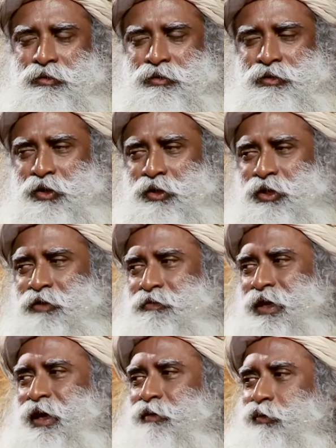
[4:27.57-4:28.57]
it's not that
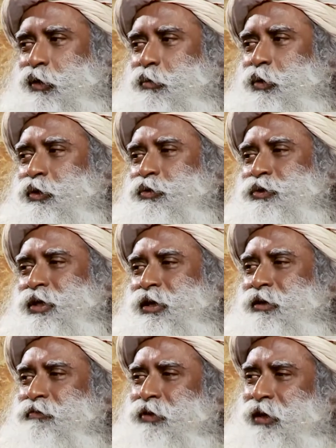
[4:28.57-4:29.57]
we have not produced
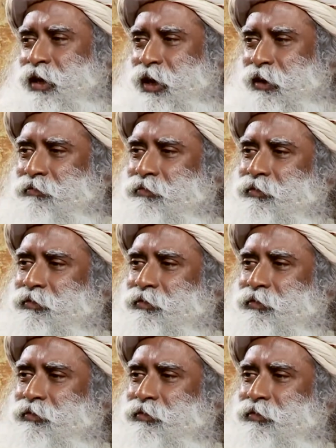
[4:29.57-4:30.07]
any, we have,